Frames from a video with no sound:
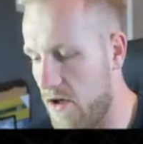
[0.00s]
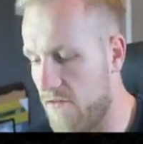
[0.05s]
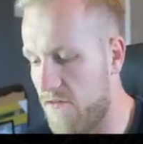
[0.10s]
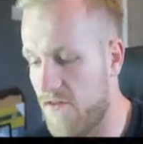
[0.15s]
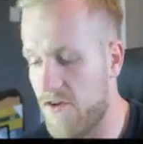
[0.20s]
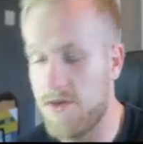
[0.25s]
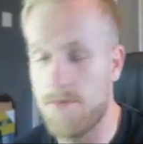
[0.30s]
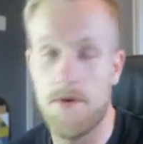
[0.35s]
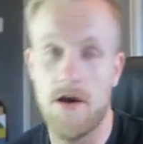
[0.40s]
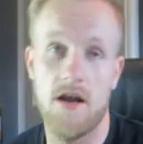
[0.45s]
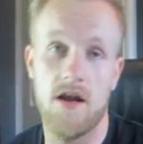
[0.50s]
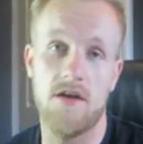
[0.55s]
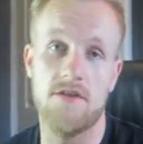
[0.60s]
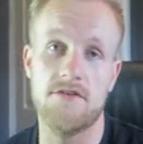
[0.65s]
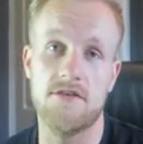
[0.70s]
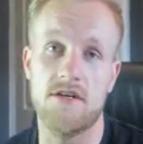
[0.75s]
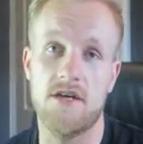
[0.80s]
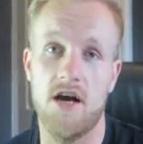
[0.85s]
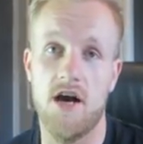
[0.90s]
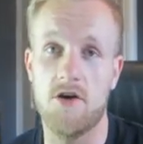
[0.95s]
a female
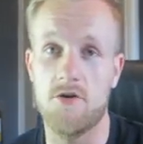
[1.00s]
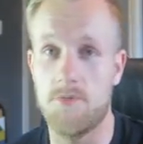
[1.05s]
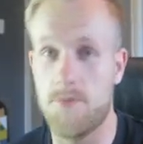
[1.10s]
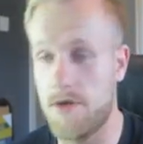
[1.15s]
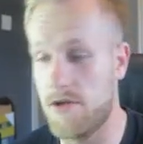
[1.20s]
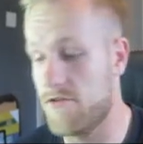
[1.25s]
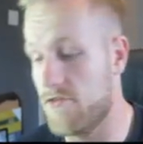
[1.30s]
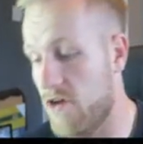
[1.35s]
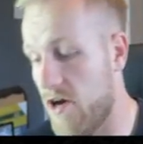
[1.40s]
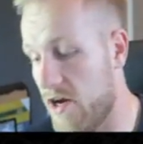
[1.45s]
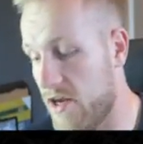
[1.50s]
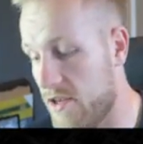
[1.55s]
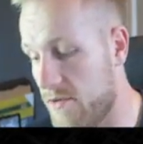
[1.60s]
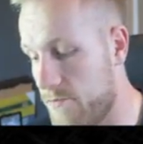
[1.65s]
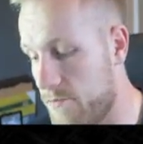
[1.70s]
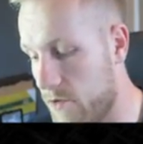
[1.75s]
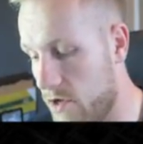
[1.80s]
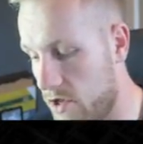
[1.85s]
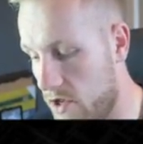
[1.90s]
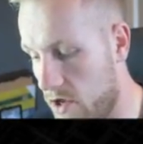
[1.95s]
undercard would be
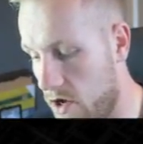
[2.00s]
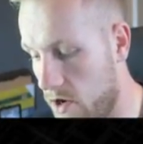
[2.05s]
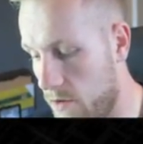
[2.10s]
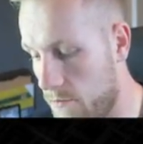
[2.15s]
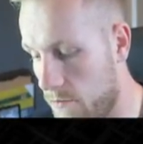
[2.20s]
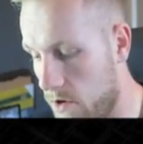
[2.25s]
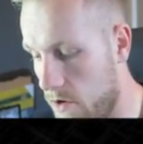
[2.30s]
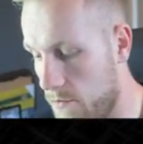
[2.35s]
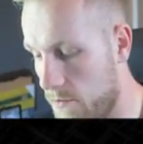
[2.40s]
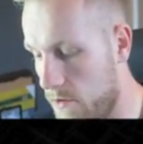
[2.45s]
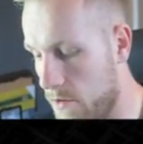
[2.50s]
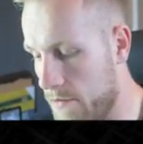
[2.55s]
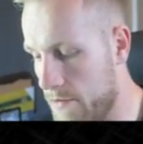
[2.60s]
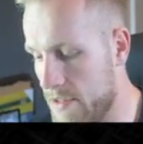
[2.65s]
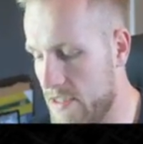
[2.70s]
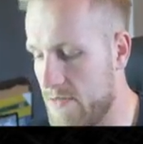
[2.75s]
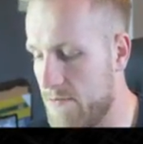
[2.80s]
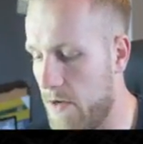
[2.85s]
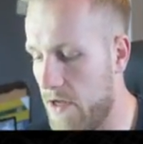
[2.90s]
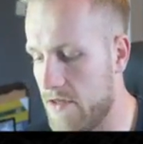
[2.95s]
great. But I'm
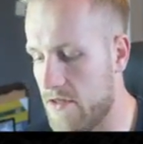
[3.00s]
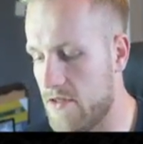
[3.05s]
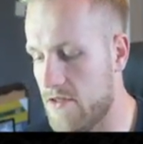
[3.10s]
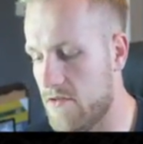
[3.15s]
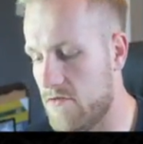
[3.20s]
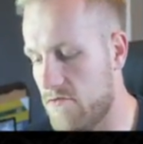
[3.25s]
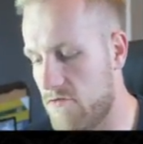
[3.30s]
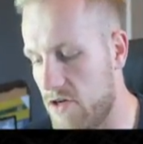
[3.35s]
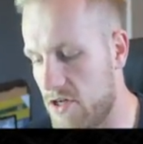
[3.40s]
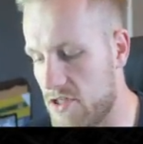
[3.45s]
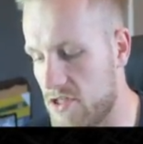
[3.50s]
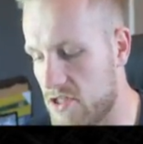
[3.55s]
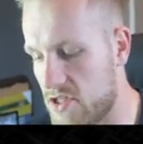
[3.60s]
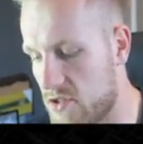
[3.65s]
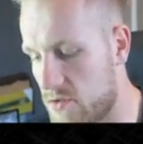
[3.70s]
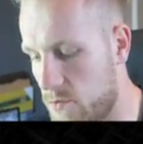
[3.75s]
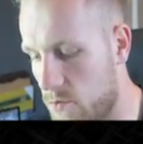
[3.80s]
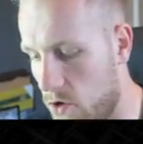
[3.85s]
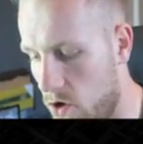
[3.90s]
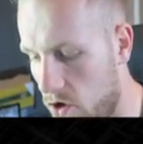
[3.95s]
expecting a Rich
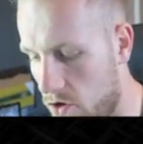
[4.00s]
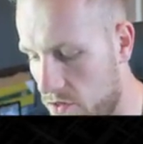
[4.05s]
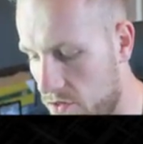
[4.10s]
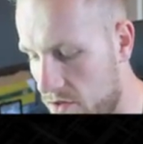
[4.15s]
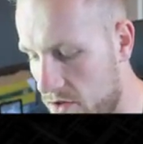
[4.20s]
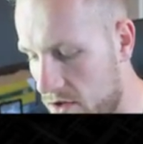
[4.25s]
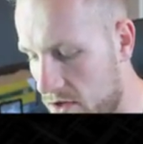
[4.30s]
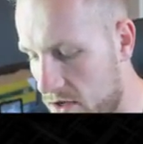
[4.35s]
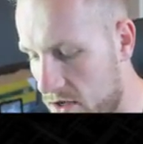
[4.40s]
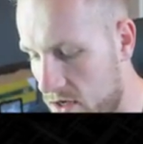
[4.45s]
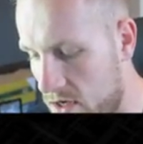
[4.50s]
Swann,